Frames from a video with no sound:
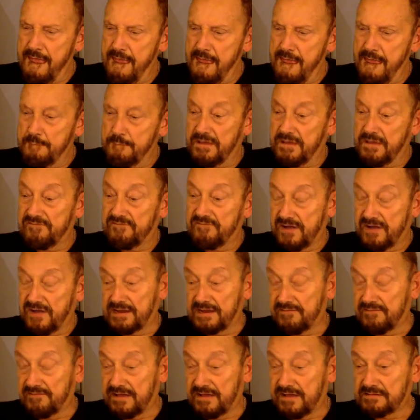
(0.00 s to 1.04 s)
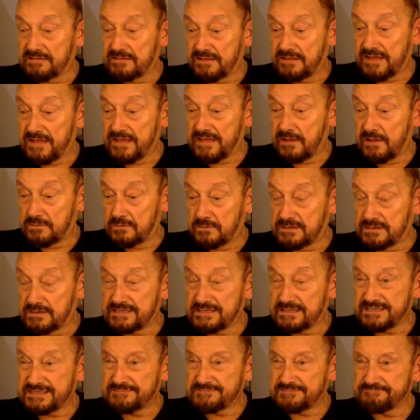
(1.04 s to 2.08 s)
but I finally found it, thank
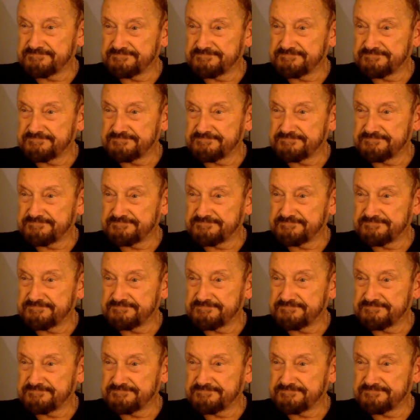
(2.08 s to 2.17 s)
goodness.